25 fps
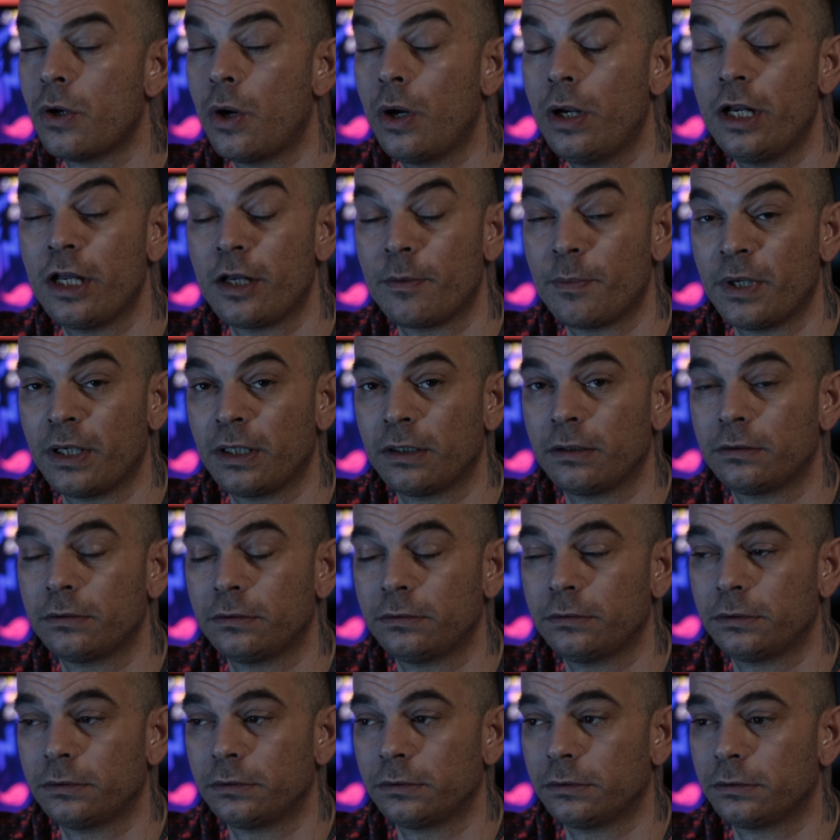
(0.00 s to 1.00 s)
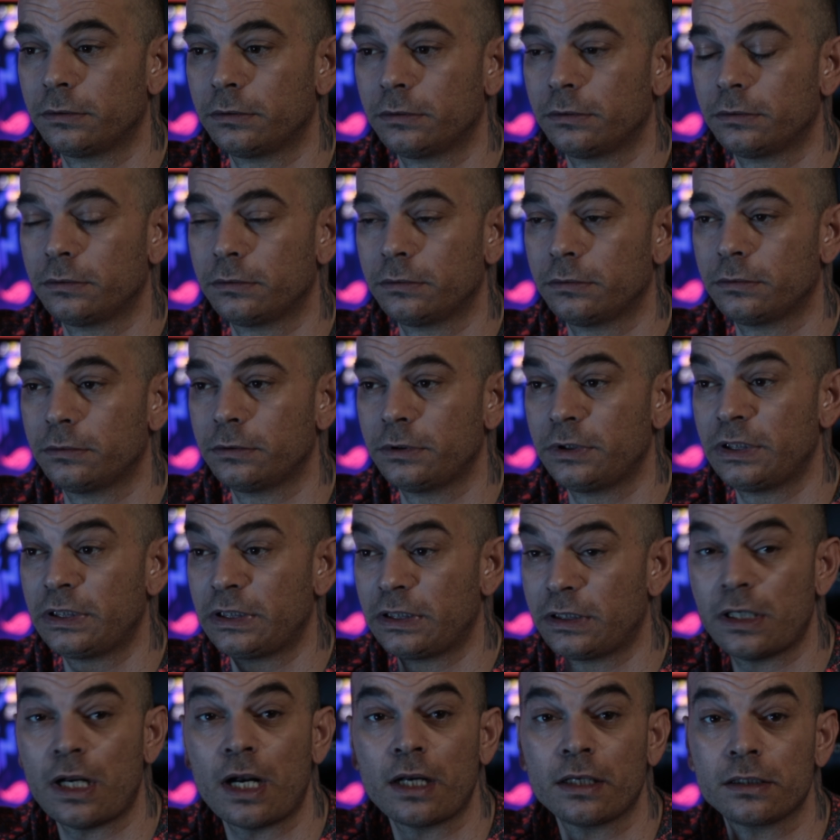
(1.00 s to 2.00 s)
calling me. He
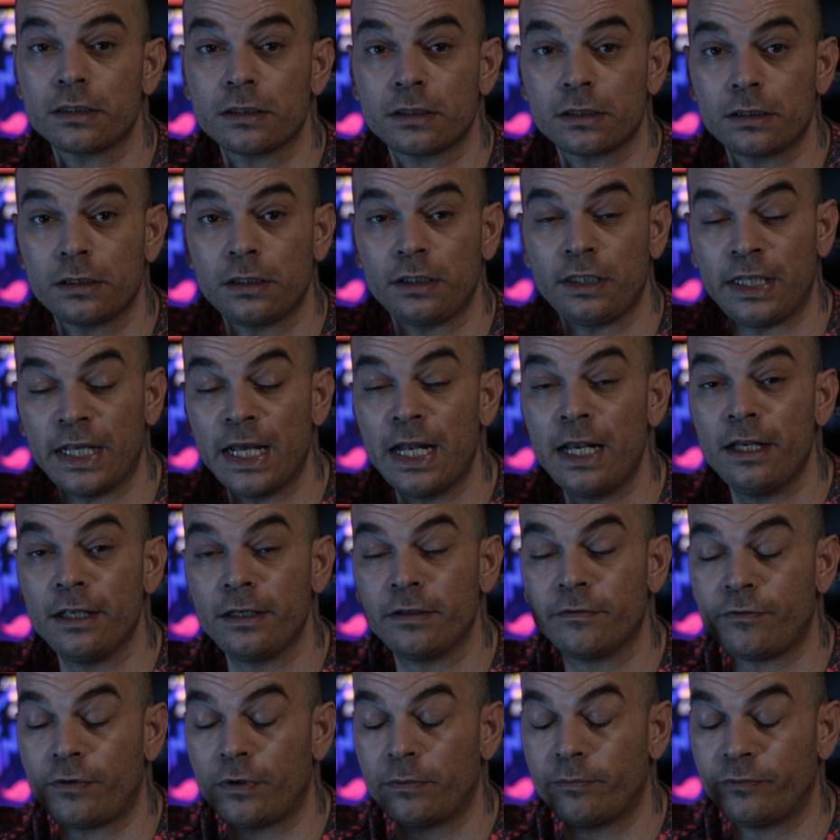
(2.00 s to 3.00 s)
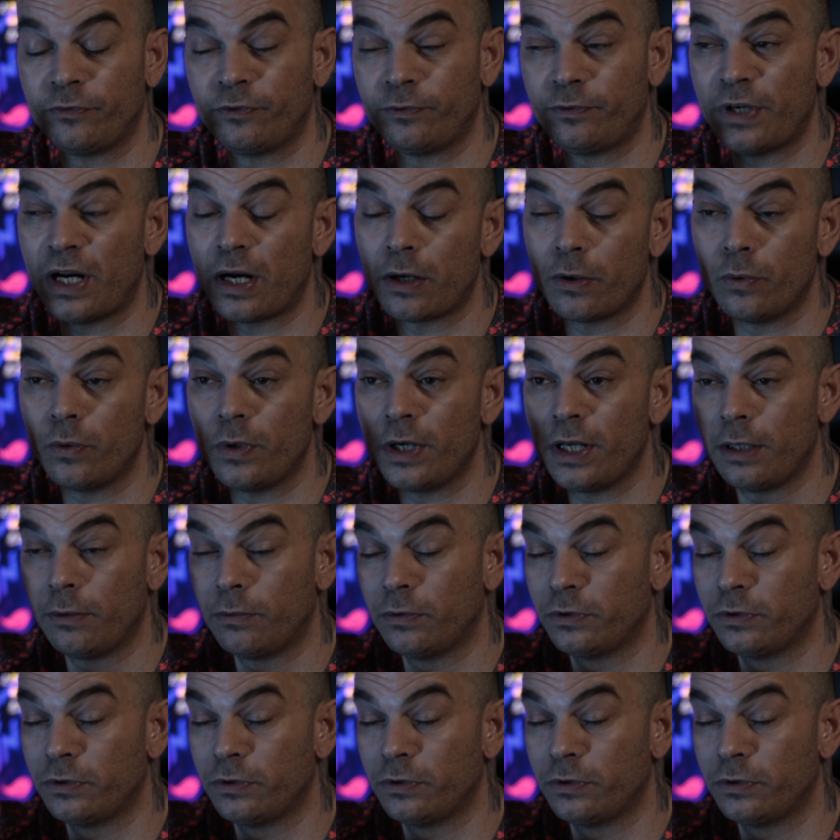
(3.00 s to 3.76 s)
started yelling from far away.